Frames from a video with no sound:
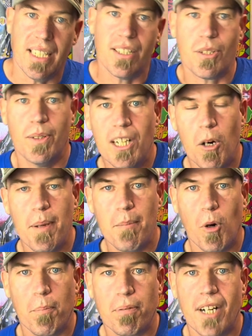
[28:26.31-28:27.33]
so a little bit
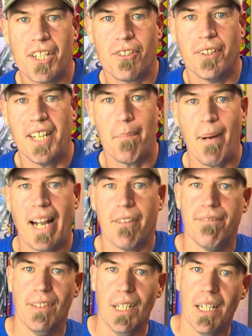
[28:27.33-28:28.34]
more pressure on that back
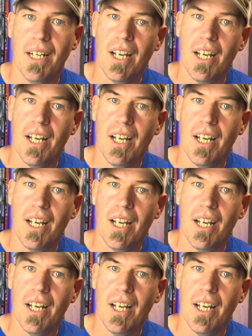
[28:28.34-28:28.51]
foot,